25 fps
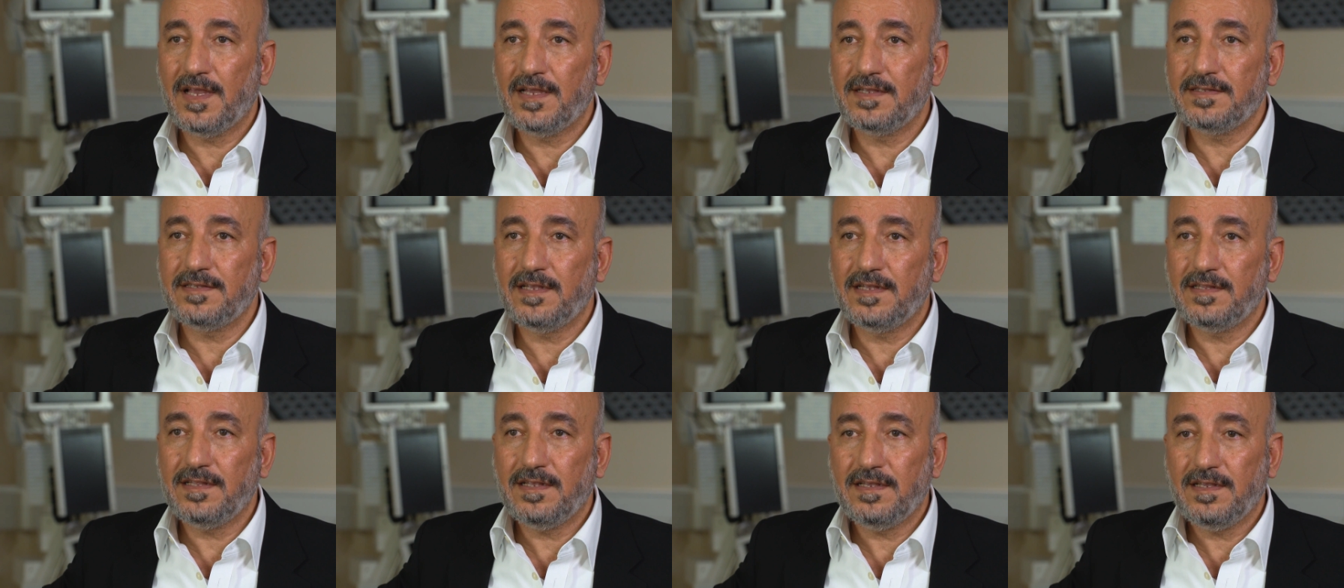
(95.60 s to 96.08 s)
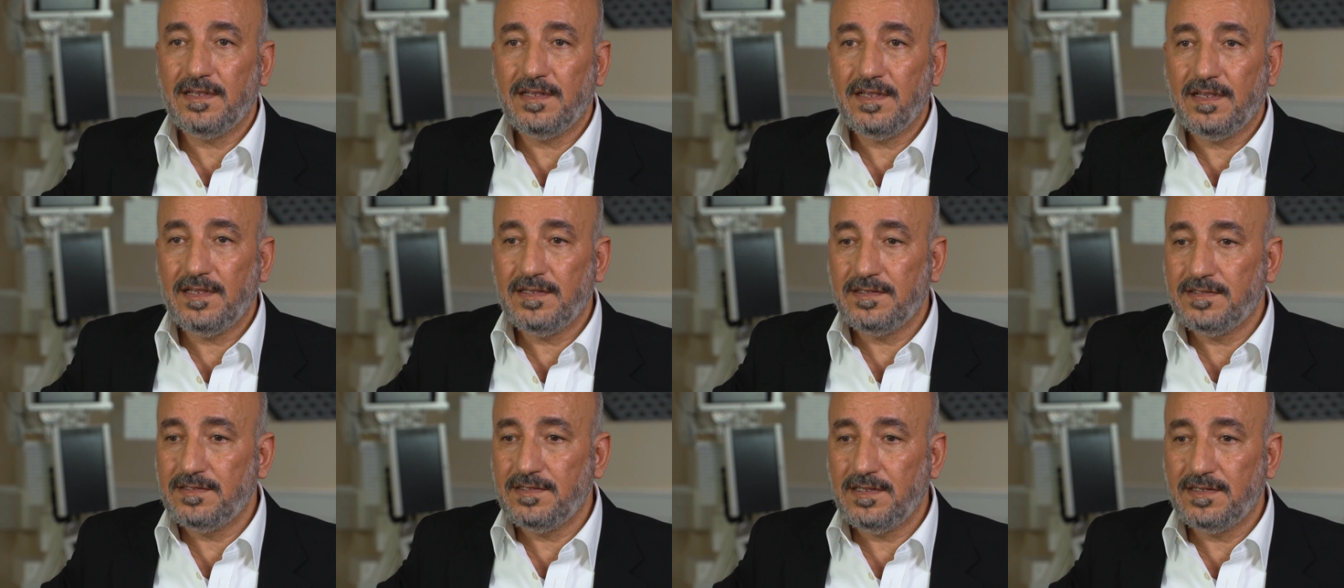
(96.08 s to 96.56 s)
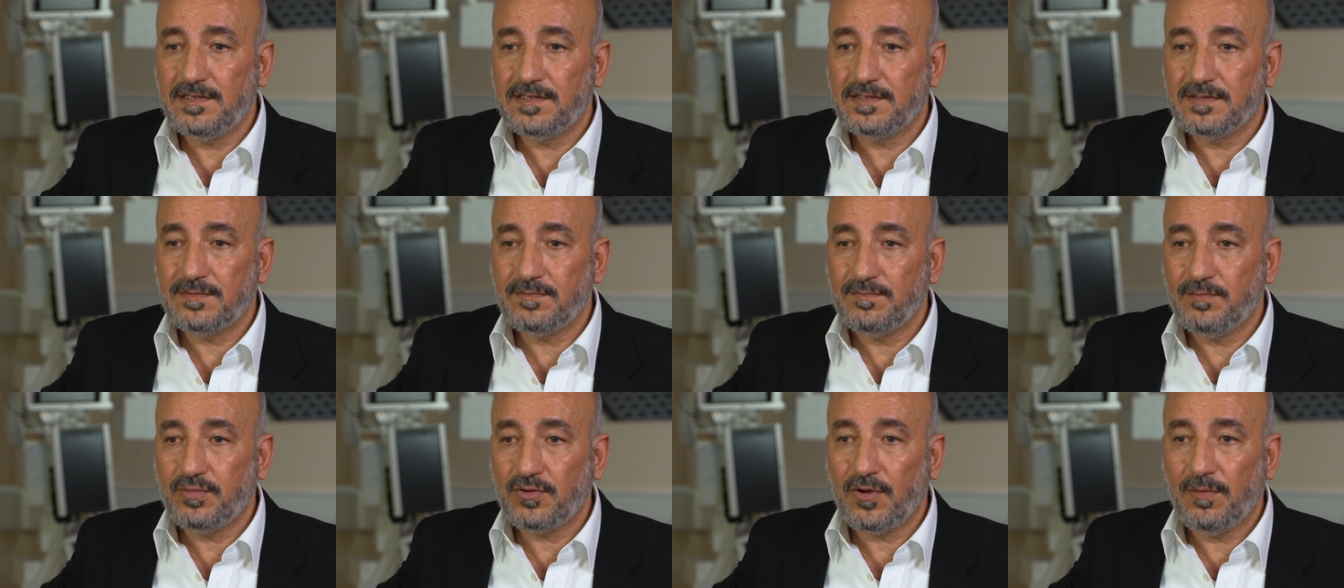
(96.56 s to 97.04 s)
I said, is
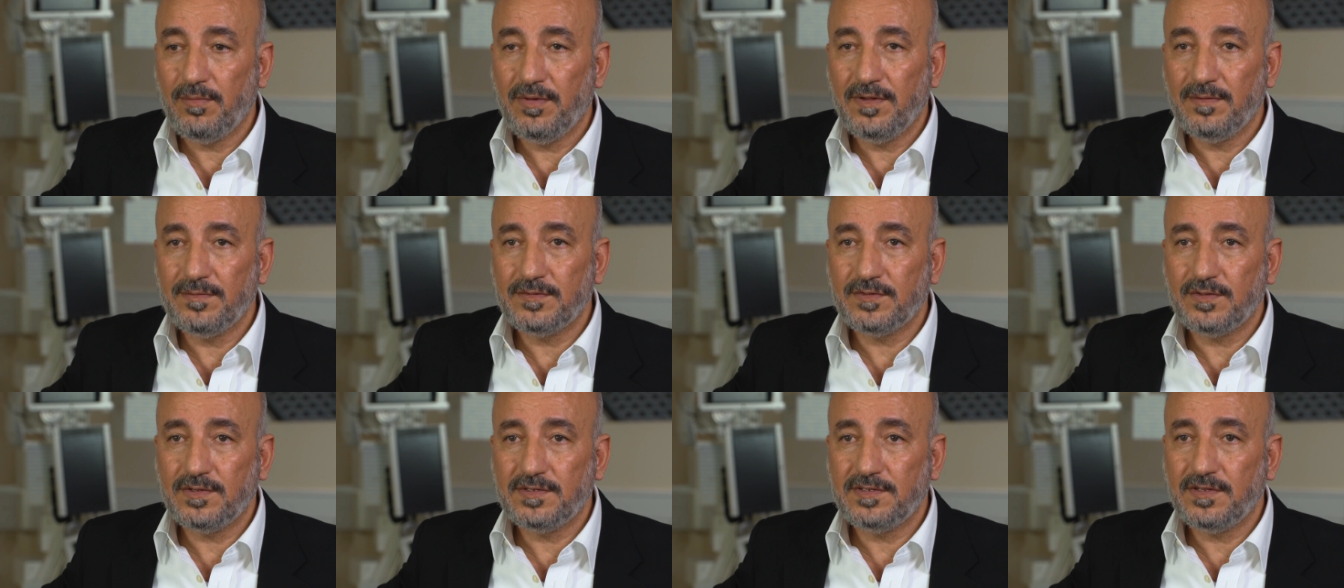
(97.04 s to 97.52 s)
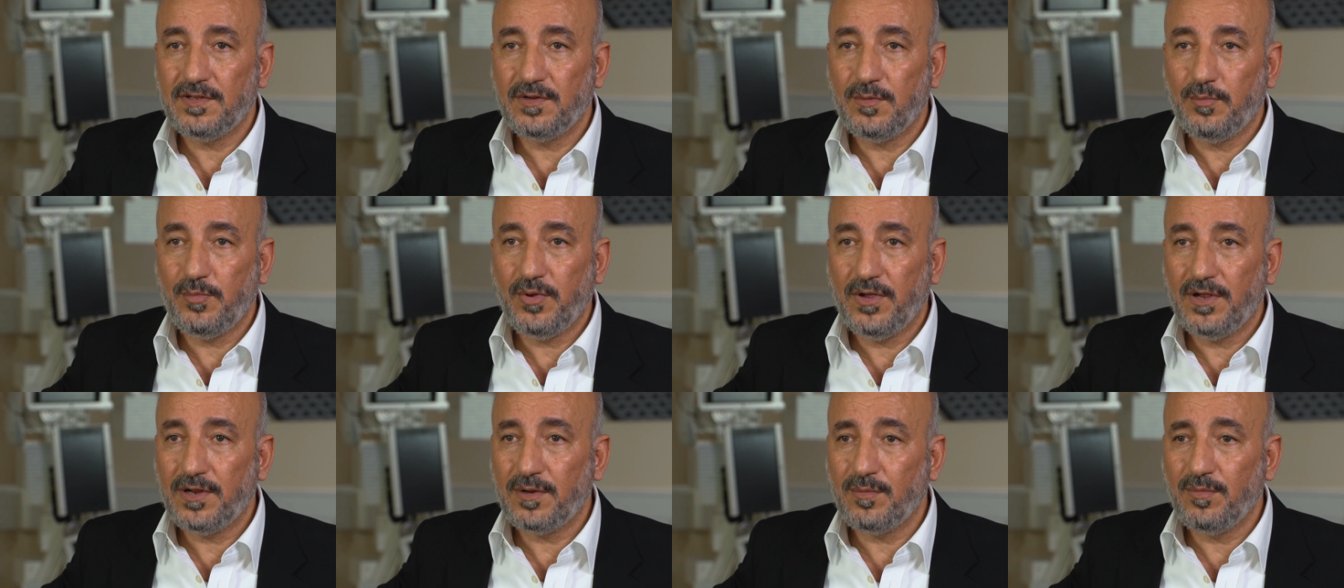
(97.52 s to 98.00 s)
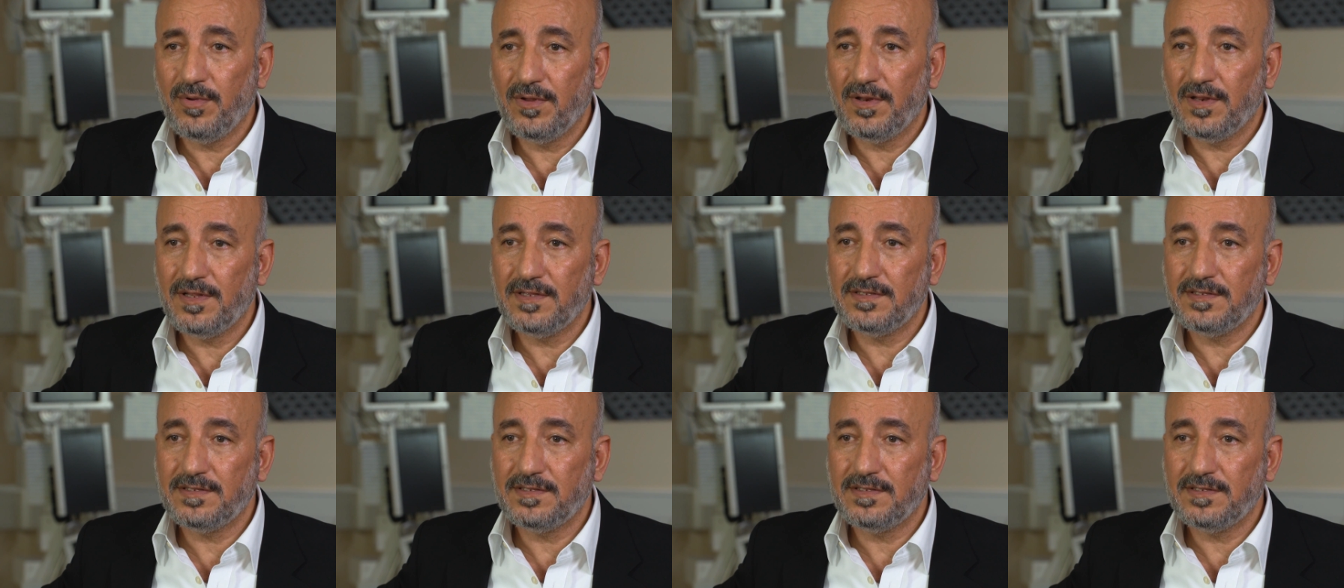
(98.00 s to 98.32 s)
this problem, is it repairable?